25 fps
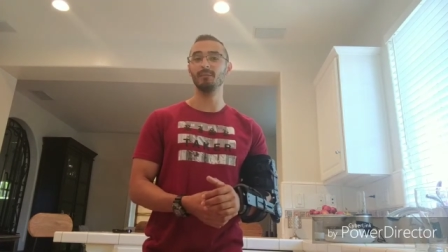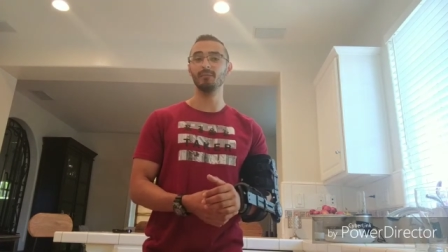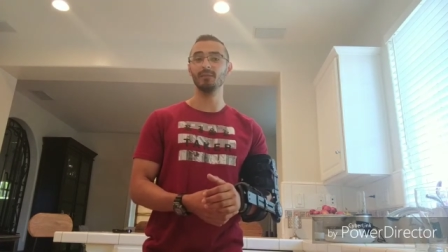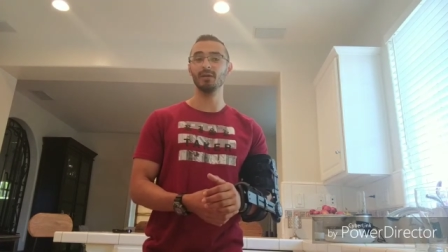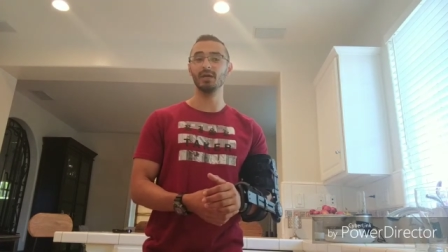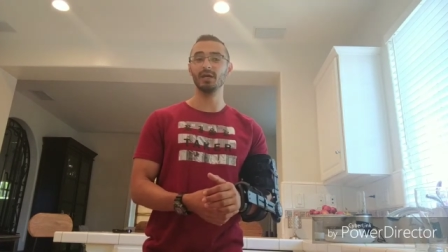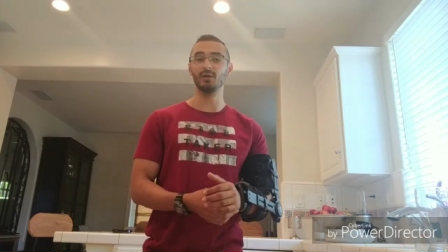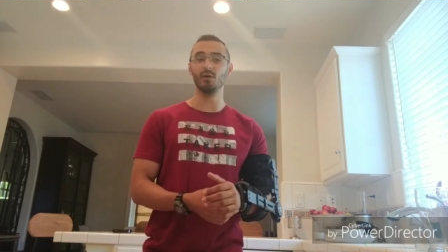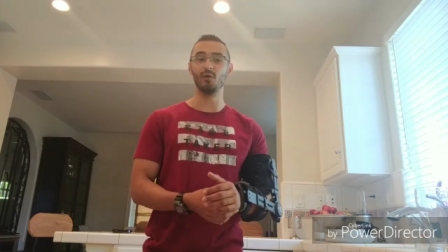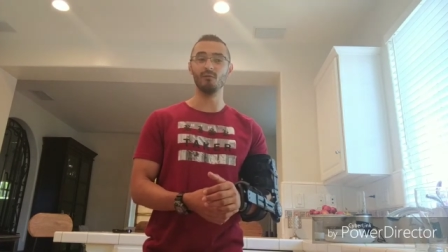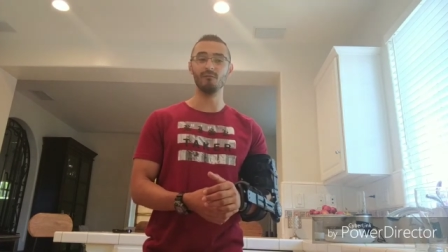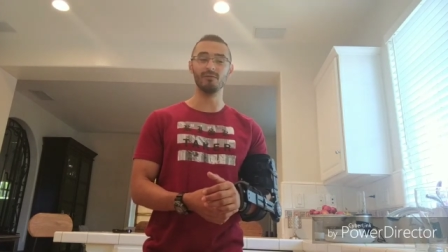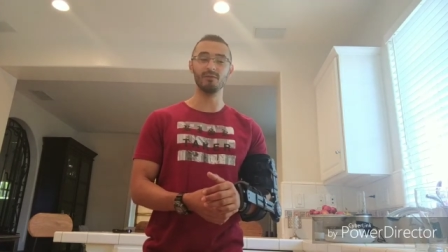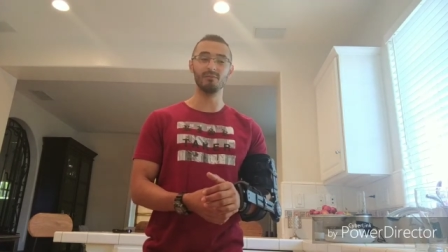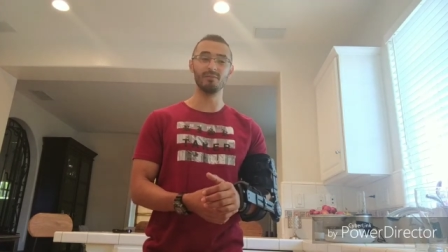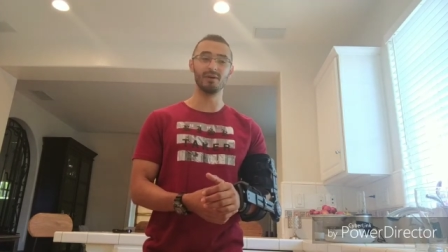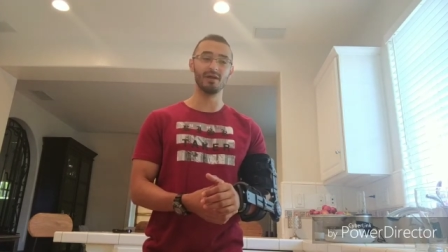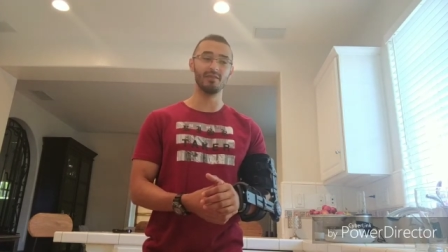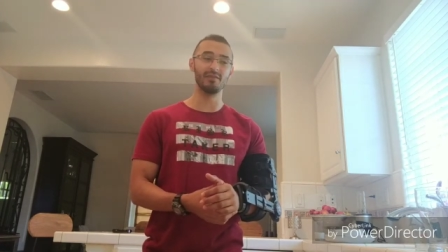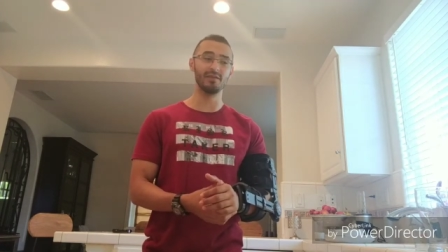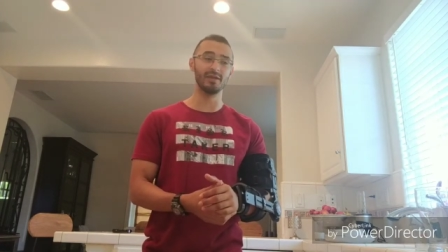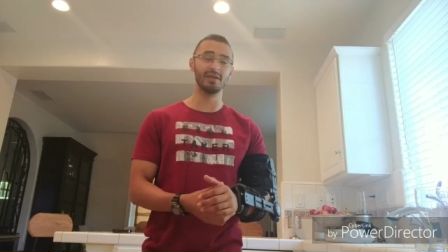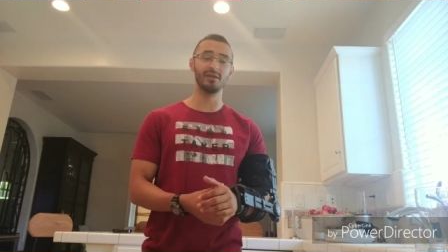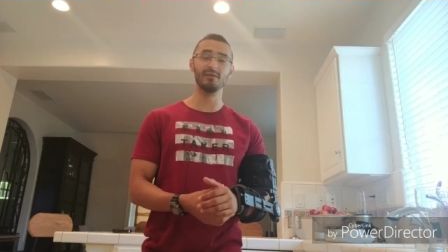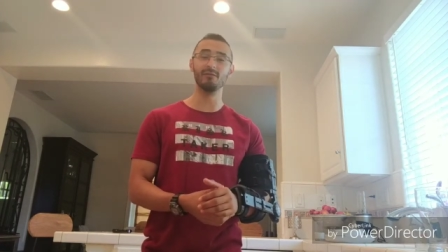And hopefully by
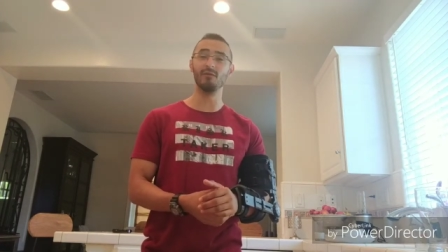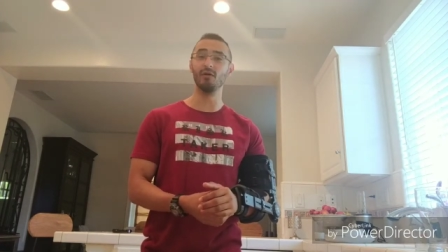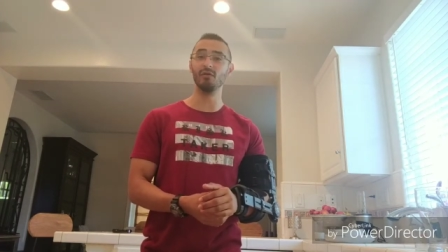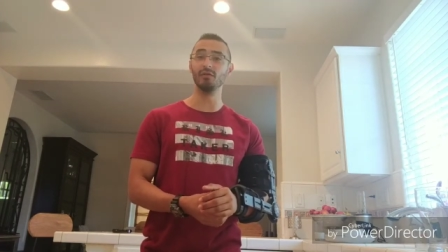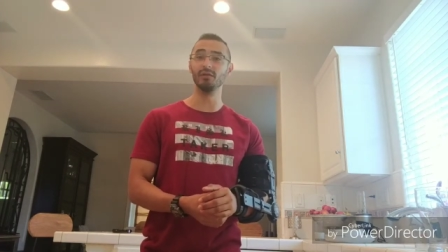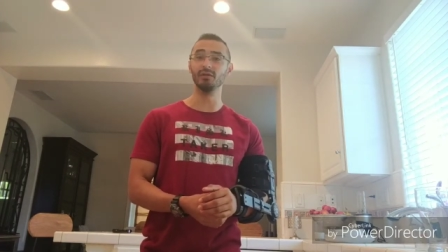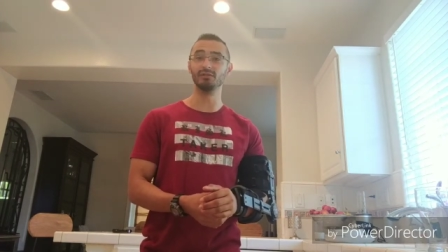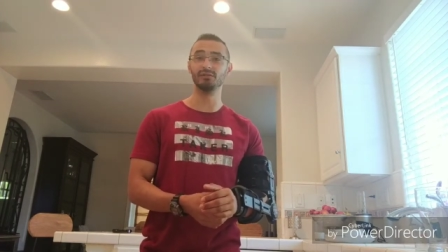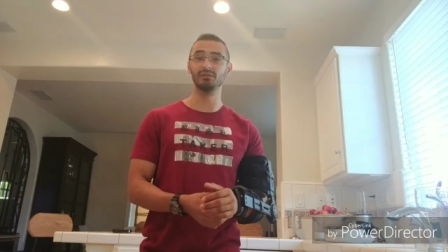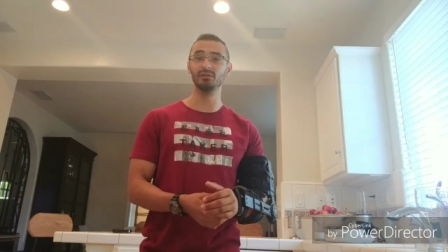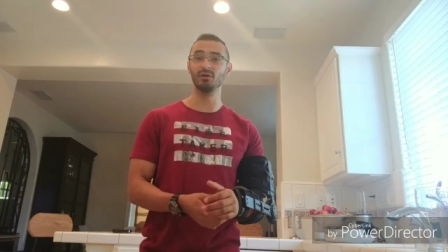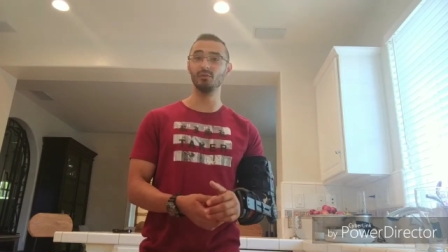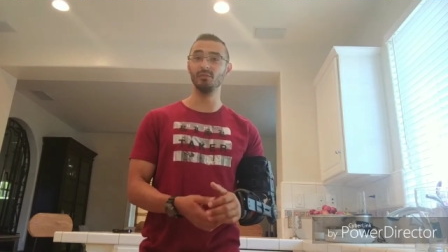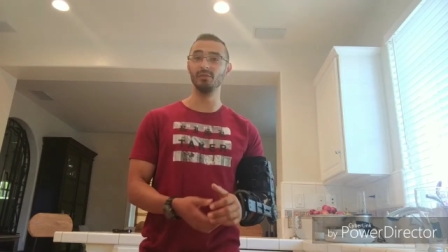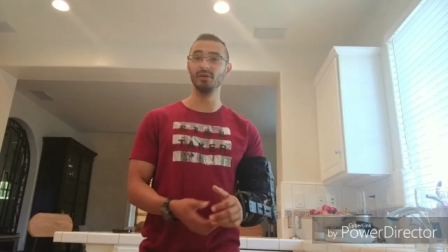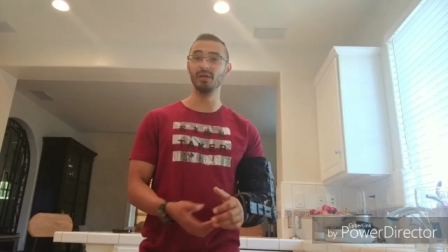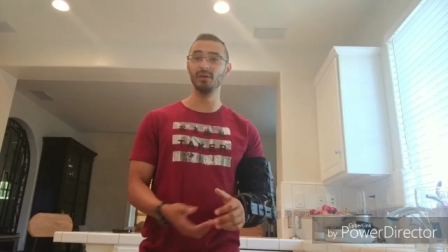the end of all this, I'll be